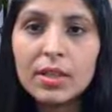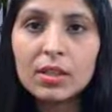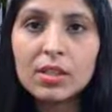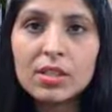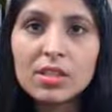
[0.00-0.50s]

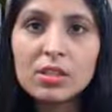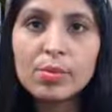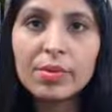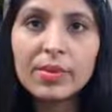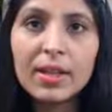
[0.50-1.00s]
that the distance
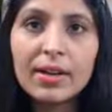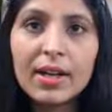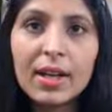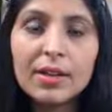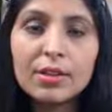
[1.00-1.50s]
between the
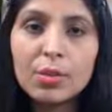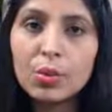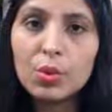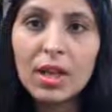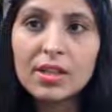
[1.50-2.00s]
red line and the
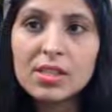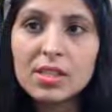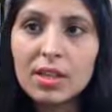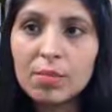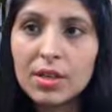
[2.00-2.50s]
blue line is
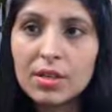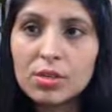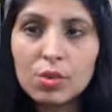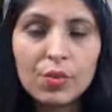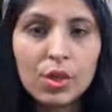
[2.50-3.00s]
10
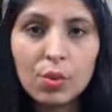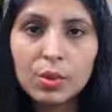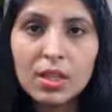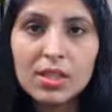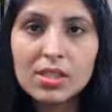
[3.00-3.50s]
meters. So we
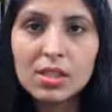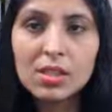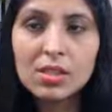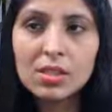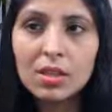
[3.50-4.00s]
know the
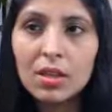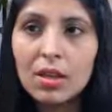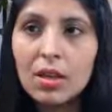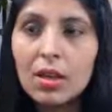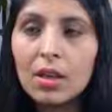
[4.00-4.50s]
distance,
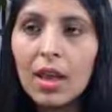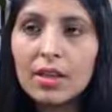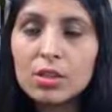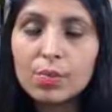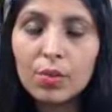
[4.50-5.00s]

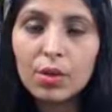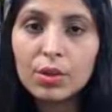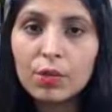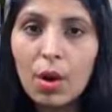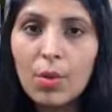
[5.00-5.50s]
and this,
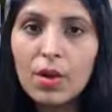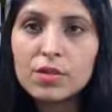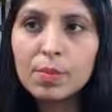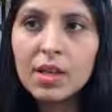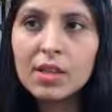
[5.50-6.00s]
the formula
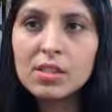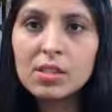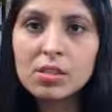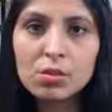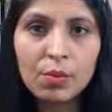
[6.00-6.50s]
of speed is
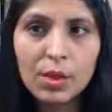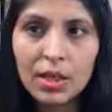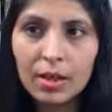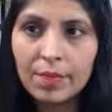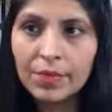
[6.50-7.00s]
distance over
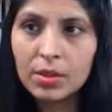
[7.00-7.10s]
time.